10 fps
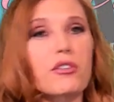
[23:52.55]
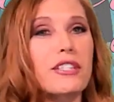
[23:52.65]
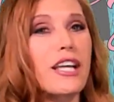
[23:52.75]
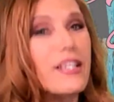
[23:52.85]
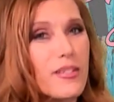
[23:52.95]
or
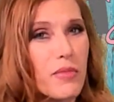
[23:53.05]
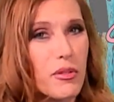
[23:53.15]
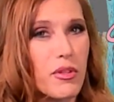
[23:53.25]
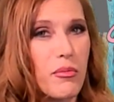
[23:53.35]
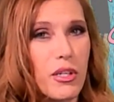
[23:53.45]
dates
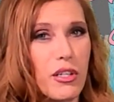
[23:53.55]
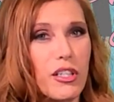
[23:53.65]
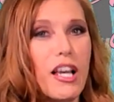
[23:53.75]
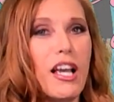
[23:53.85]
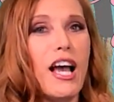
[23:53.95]
somebody with a
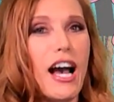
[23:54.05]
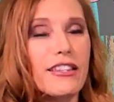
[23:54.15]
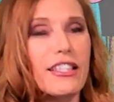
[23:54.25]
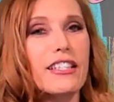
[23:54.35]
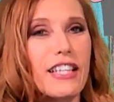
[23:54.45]
beard,
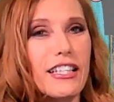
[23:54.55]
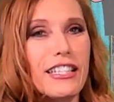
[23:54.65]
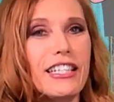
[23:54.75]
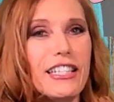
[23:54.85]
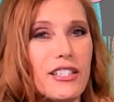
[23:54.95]
I think they
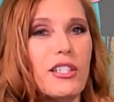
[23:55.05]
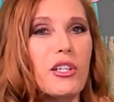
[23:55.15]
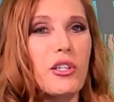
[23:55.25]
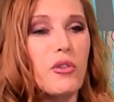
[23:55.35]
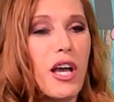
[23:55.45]
need
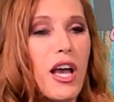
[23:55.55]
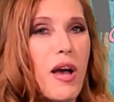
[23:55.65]
to